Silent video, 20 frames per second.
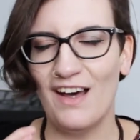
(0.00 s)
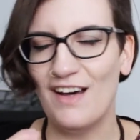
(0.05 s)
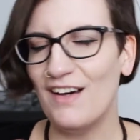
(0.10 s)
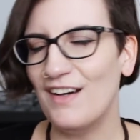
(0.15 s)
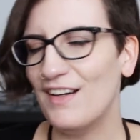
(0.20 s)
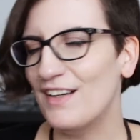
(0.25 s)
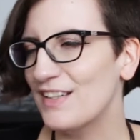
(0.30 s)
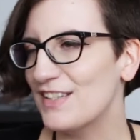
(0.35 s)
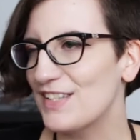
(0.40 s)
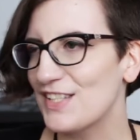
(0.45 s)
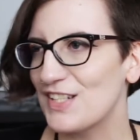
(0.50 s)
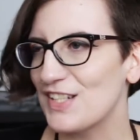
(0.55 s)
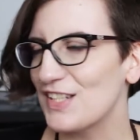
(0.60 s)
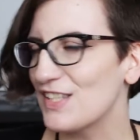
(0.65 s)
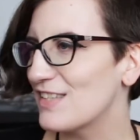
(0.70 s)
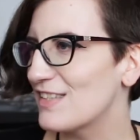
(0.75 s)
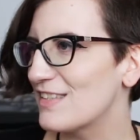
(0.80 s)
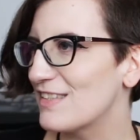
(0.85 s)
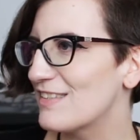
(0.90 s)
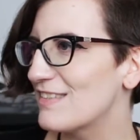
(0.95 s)
it's
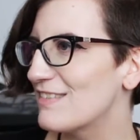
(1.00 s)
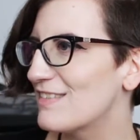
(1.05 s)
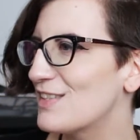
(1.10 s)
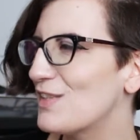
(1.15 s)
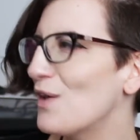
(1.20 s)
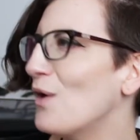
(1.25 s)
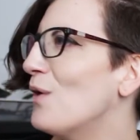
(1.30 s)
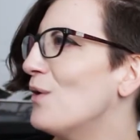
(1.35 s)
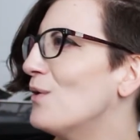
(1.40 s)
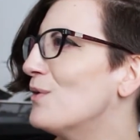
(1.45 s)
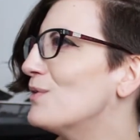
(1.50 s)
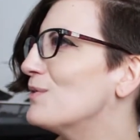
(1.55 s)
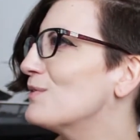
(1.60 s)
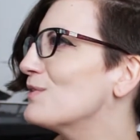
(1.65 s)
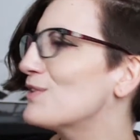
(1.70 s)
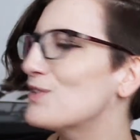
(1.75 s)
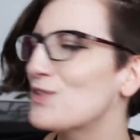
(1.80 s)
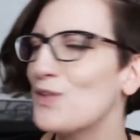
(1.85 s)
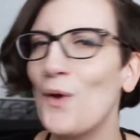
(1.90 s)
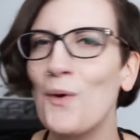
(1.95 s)
just
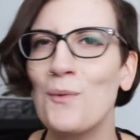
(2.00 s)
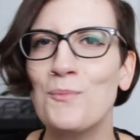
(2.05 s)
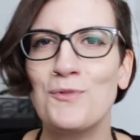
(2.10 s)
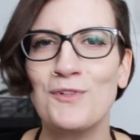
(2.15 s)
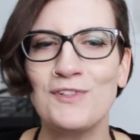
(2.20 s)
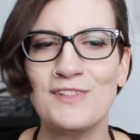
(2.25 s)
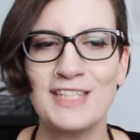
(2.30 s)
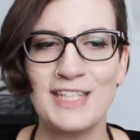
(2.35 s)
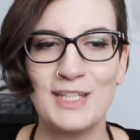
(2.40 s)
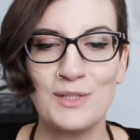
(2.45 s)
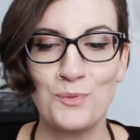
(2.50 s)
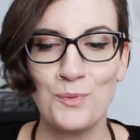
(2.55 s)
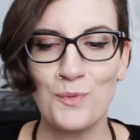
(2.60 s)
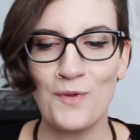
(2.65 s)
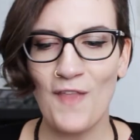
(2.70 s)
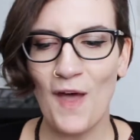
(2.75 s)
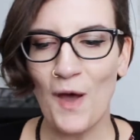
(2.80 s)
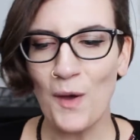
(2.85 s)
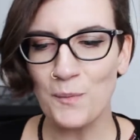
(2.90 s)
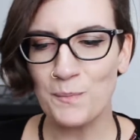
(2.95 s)
so brilliant
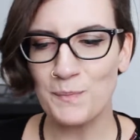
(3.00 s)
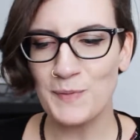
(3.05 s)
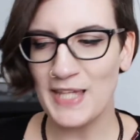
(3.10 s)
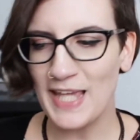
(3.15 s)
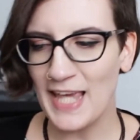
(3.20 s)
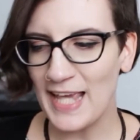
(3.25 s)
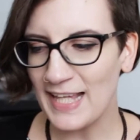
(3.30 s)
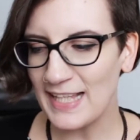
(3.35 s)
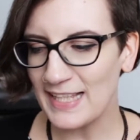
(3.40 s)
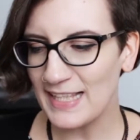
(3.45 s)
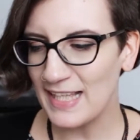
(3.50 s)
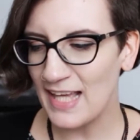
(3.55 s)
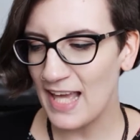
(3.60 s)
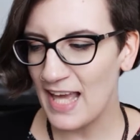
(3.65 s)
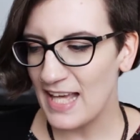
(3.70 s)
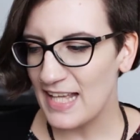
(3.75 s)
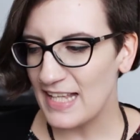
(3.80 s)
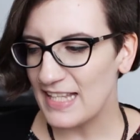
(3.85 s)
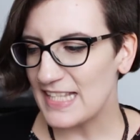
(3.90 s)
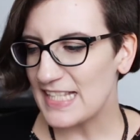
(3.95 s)
without being
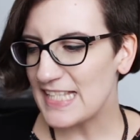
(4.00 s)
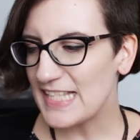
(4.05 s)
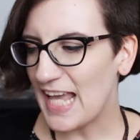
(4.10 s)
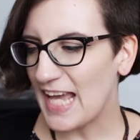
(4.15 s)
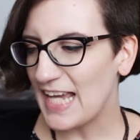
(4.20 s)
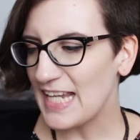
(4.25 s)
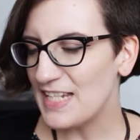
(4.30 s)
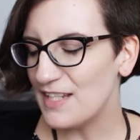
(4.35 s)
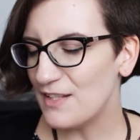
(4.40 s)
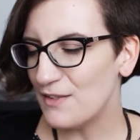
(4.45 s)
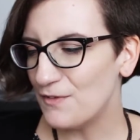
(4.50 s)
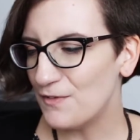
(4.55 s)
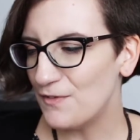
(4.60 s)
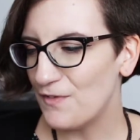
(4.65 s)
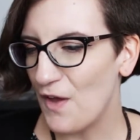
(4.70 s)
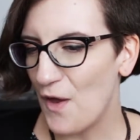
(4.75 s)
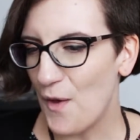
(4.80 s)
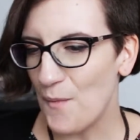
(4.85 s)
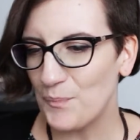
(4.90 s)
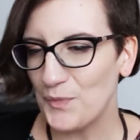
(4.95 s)
this kind
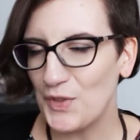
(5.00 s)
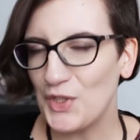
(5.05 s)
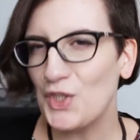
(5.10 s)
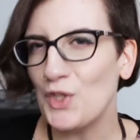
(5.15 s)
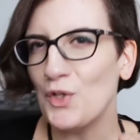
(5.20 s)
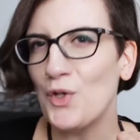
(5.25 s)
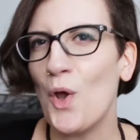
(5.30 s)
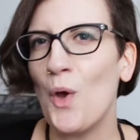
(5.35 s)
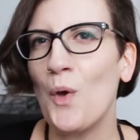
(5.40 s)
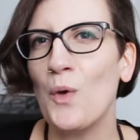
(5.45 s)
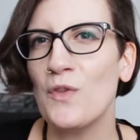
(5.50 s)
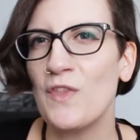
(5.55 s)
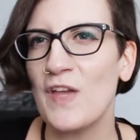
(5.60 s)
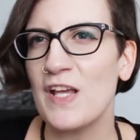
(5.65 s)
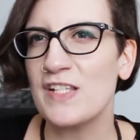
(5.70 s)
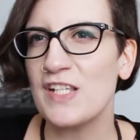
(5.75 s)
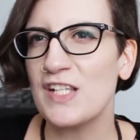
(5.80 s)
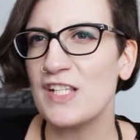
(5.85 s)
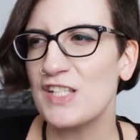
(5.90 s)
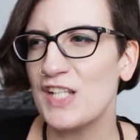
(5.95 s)
of,
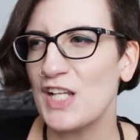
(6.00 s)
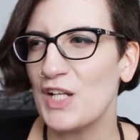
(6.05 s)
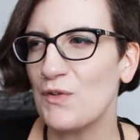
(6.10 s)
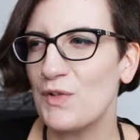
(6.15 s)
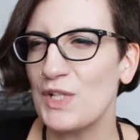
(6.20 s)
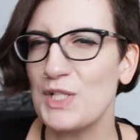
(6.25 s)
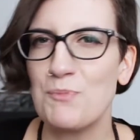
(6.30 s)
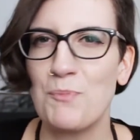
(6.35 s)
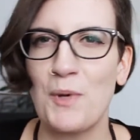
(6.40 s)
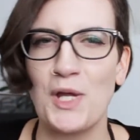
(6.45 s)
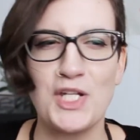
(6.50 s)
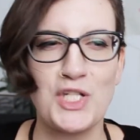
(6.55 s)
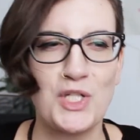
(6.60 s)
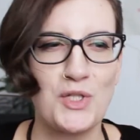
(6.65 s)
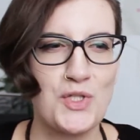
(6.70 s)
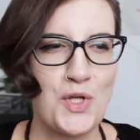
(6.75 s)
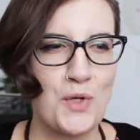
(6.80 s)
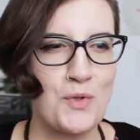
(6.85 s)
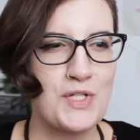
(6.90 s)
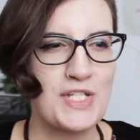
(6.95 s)
there's a secret but
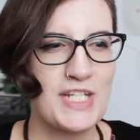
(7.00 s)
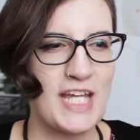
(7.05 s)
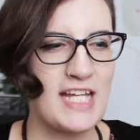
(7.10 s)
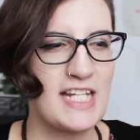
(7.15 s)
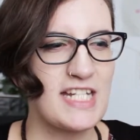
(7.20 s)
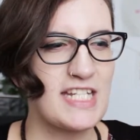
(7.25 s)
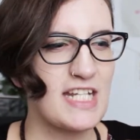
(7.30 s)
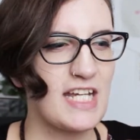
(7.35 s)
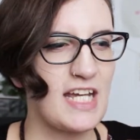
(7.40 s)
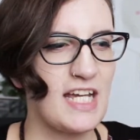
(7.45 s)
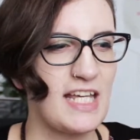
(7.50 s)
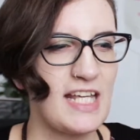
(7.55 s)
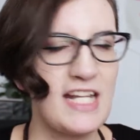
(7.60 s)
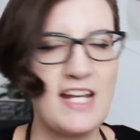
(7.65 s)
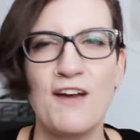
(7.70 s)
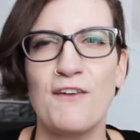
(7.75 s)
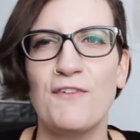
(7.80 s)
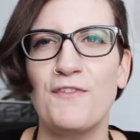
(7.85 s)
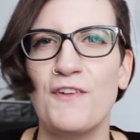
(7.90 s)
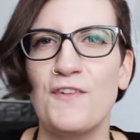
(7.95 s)
you don't get
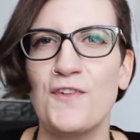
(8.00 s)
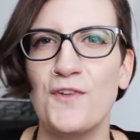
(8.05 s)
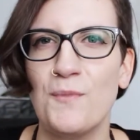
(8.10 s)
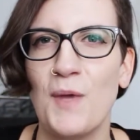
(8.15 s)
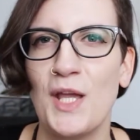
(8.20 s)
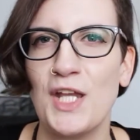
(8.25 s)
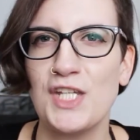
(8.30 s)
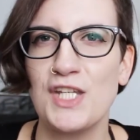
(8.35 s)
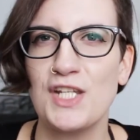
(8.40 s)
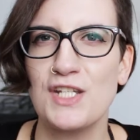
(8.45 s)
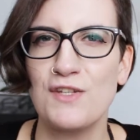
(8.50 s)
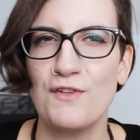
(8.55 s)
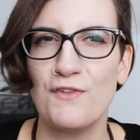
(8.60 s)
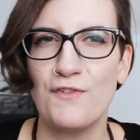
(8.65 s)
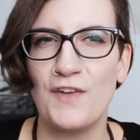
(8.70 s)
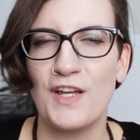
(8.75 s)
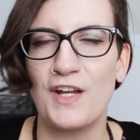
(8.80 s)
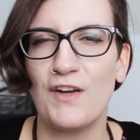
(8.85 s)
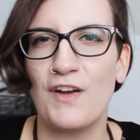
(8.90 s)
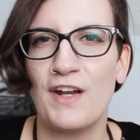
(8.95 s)
enough information to
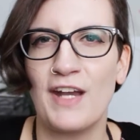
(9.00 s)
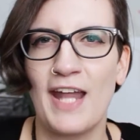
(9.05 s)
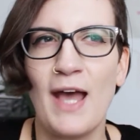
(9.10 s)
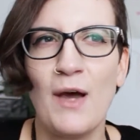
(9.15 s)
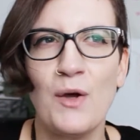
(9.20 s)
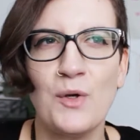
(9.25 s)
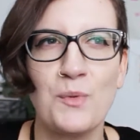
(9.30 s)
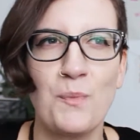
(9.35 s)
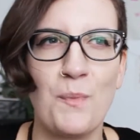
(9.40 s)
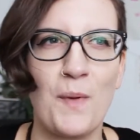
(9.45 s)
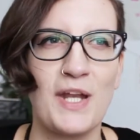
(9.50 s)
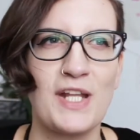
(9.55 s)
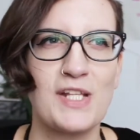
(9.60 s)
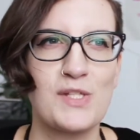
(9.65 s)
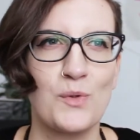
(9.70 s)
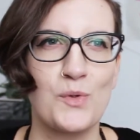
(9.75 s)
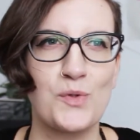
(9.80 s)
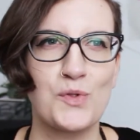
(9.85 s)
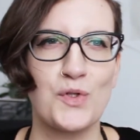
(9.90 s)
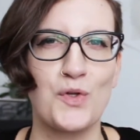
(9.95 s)
figure it out, but
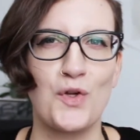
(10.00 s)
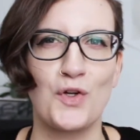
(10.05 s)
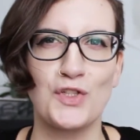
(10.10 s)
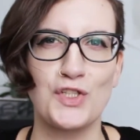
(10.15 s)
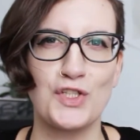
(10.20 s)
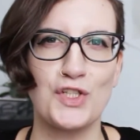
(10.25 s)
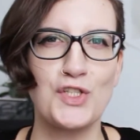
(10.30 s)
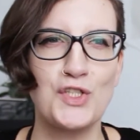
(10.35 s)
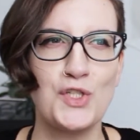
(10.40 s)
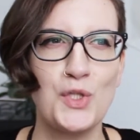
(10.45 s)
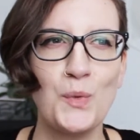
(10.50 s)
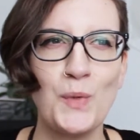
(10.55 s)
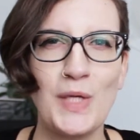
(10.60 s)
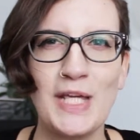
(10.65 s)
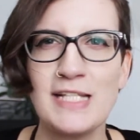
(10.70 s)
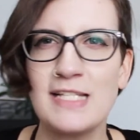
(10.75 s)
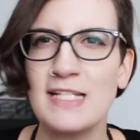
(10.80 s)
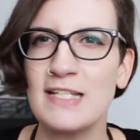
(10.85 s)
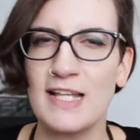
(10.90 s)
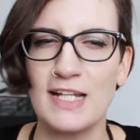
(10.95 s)
it's also not too
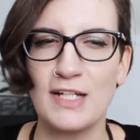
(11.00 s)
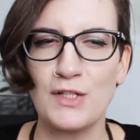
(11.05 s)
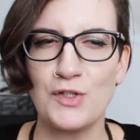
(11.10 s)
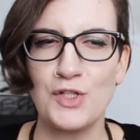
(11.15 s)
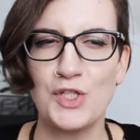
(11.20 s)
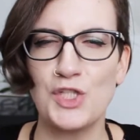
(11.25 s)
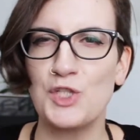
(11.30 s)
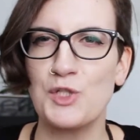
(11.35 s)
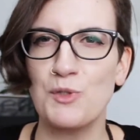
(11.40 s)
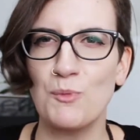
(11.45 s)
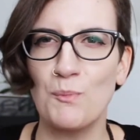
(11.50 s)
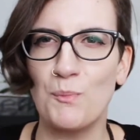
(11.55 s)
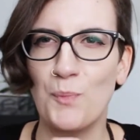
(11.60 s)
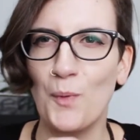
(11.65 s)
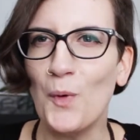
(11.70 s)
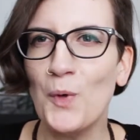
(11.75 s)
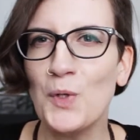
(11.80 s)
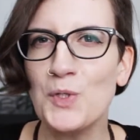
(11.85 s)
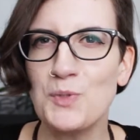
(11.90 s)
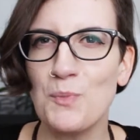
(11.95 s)
easy that you're just
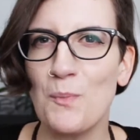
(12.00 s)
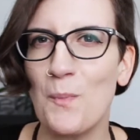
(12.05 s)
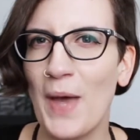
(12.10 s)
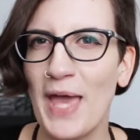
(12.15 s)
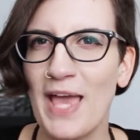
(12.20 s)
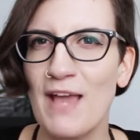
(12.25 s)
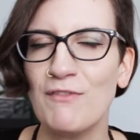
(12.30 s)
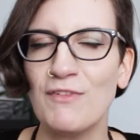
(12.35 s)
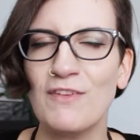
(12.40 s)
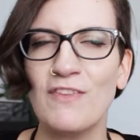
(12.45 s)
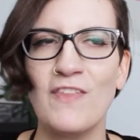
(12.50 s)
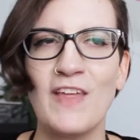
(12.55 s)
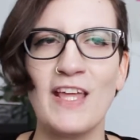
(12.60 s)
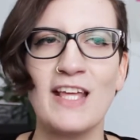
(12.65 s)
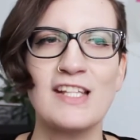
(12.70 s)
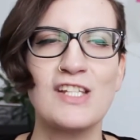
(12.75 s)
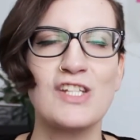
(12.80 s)
bored by everything.